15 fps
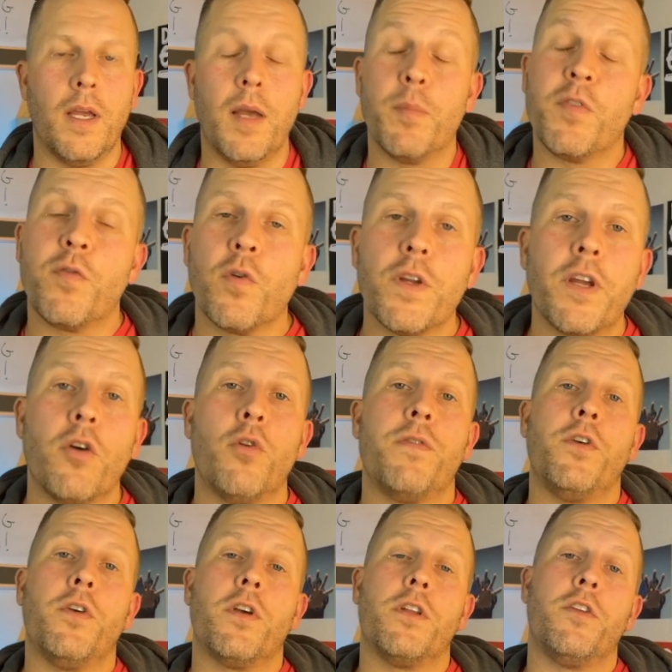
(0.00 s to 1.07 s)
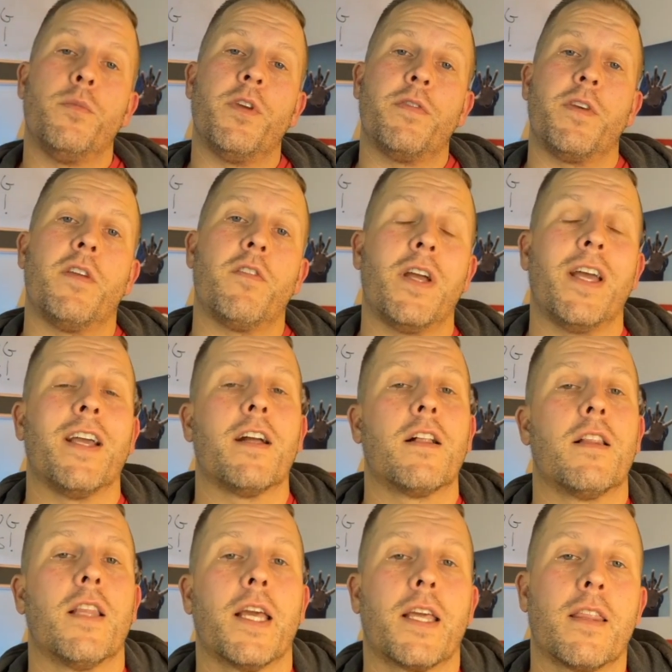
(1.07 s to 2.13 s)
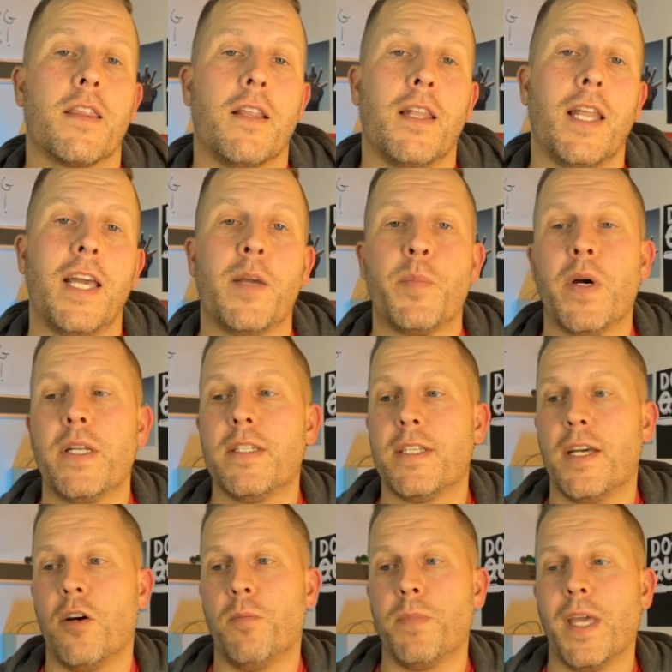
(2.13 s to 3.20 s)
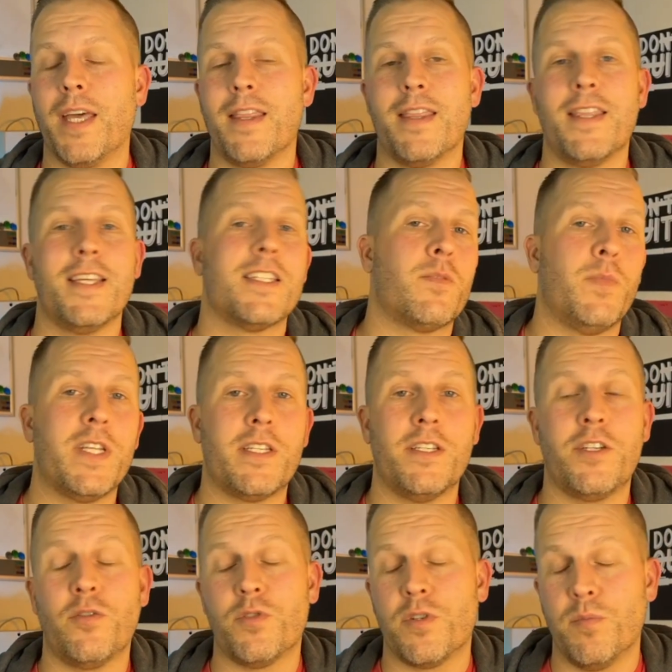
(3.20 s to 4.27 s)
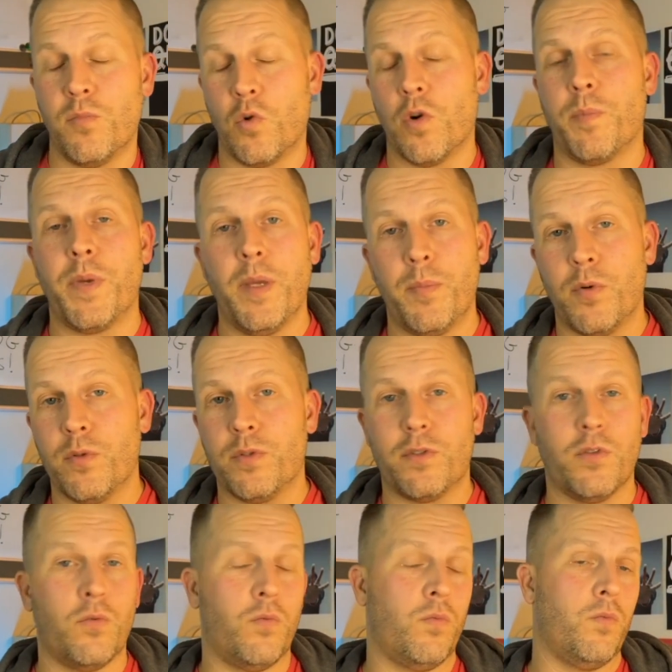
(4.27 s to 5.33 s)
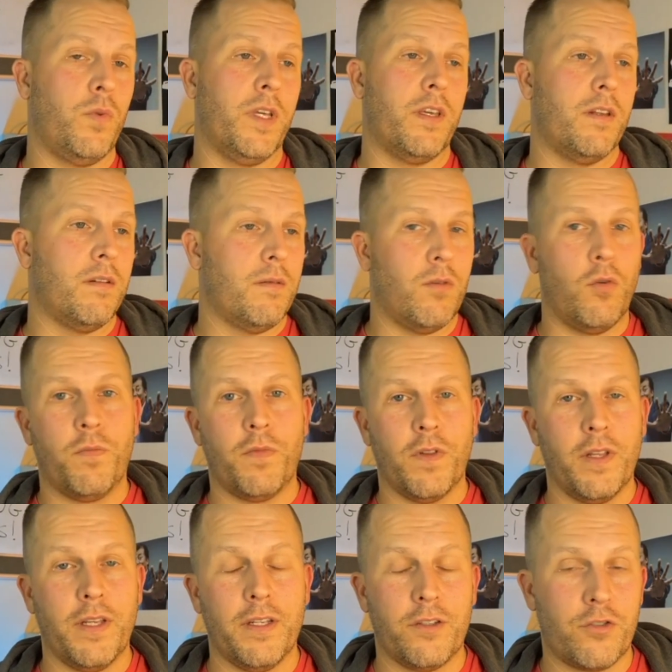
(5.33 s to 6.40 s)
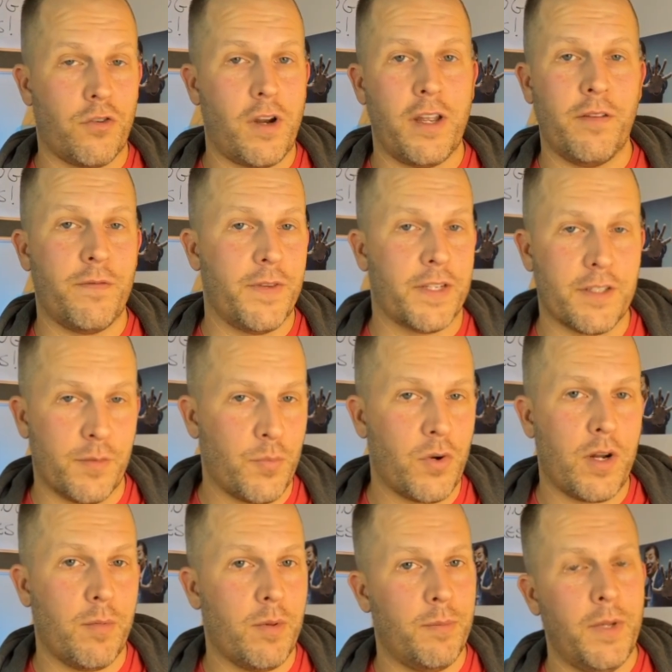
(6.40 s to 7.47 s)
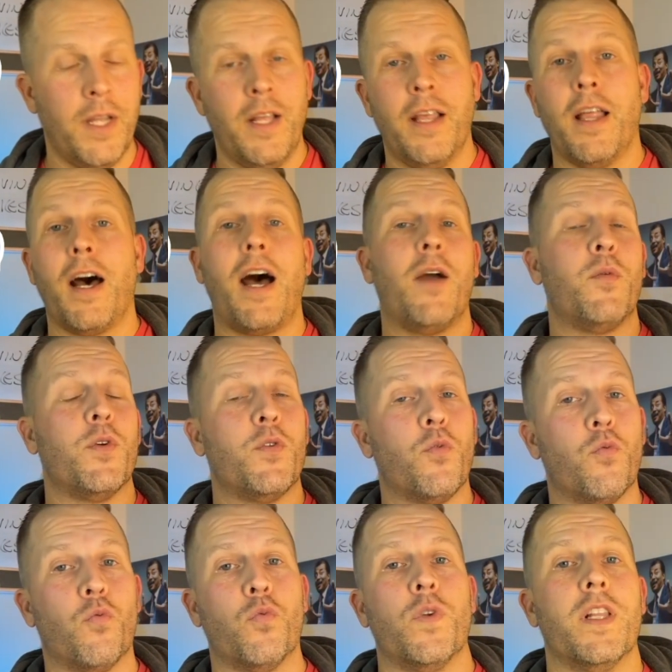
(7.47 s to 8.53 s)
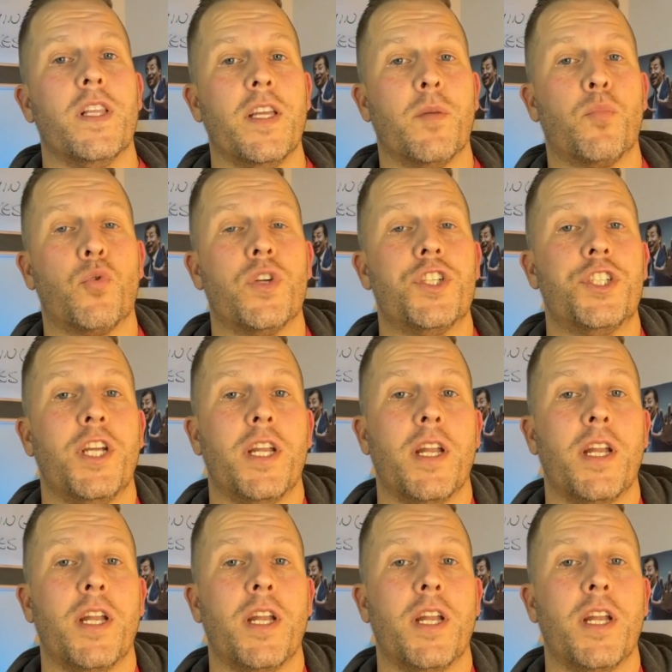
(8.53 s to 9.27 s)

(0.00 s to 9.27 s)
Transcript: And before you go, if you could do me a favor and click the like button to help get this message out to more people so we can hopefully try and fix the problem, I would really appreciate